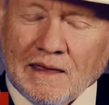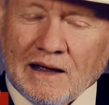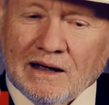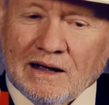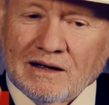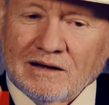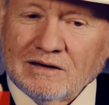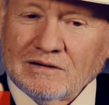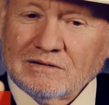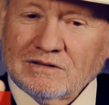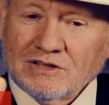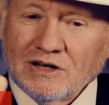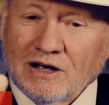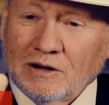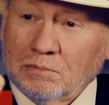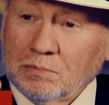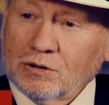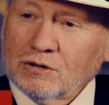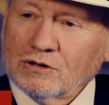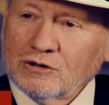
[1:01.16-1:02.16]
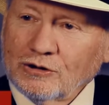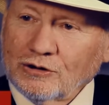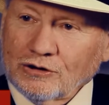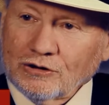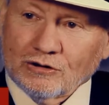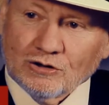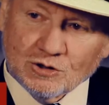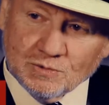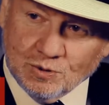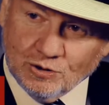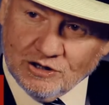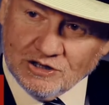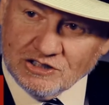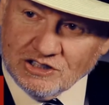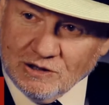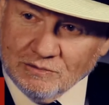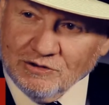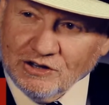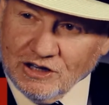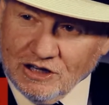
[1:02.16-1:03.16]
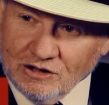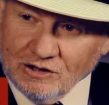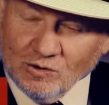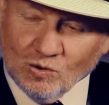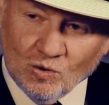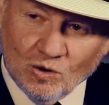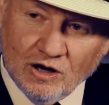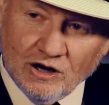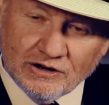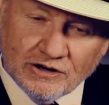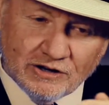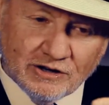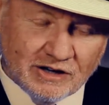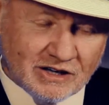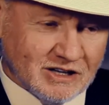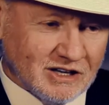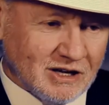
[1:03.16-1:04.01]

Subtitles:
polluter who's putting something in the water,